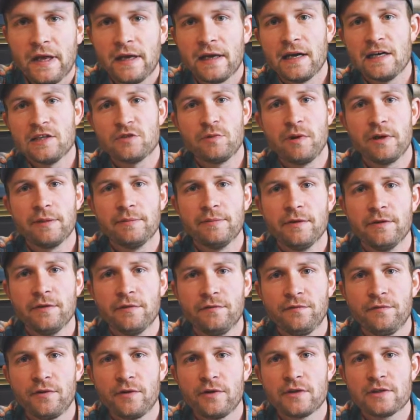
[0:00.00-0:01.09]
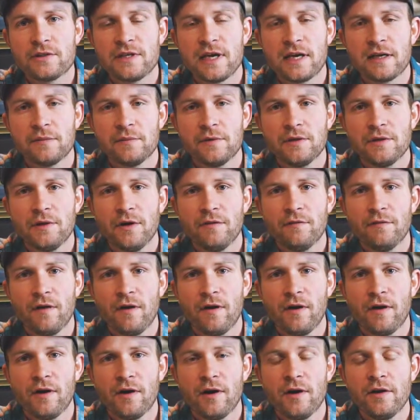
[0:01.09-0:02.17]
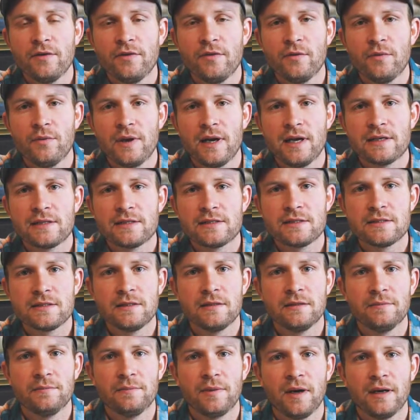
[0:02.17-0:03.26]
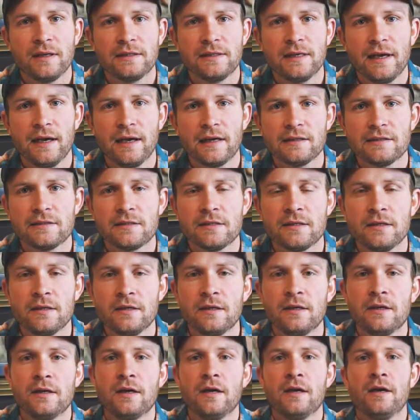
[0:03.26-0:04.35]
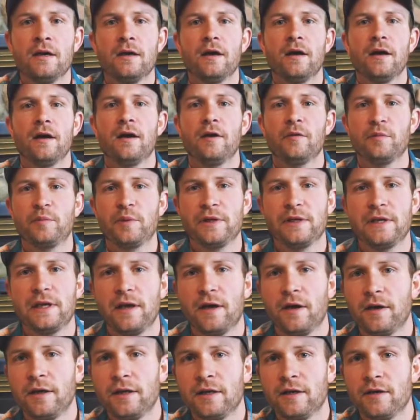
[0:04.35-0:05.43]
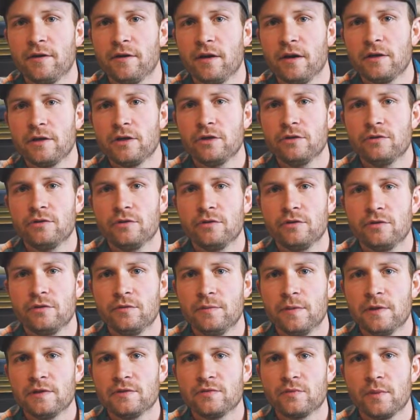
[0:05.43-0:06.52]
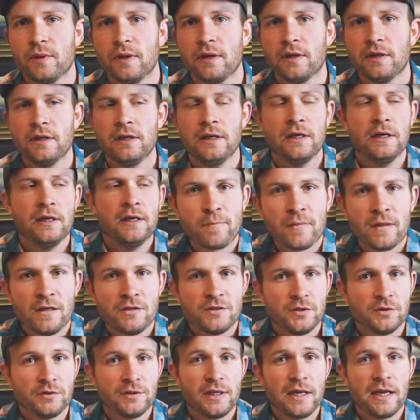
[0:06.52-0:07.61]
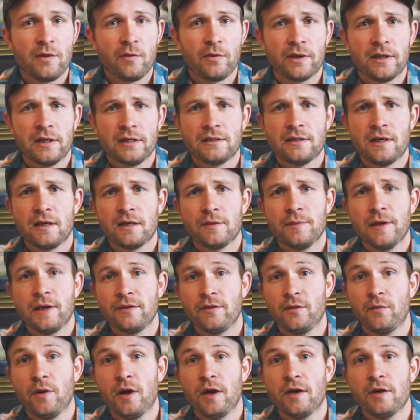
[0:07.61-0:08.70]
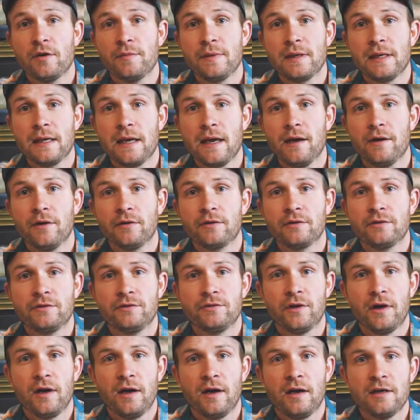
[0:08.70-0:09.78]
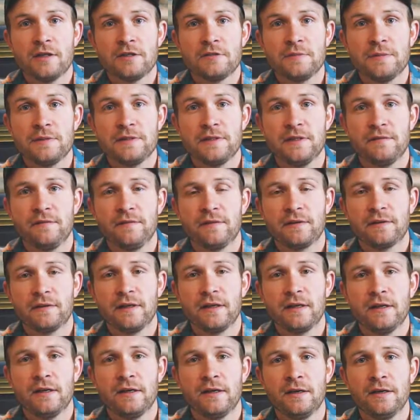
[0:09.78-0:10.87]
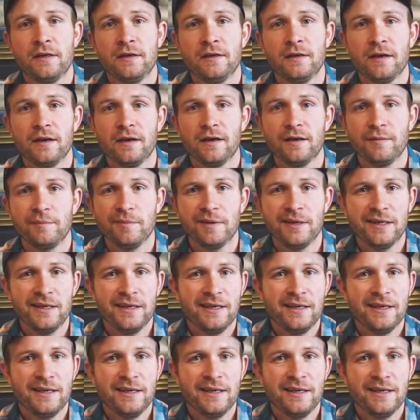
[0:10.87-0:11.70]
guys, welcome to the first segment of our Hunt the West podcast. We're putting it on here on YouTube as well. So today we're going to talk about the Wyoming elk draw specifically. Some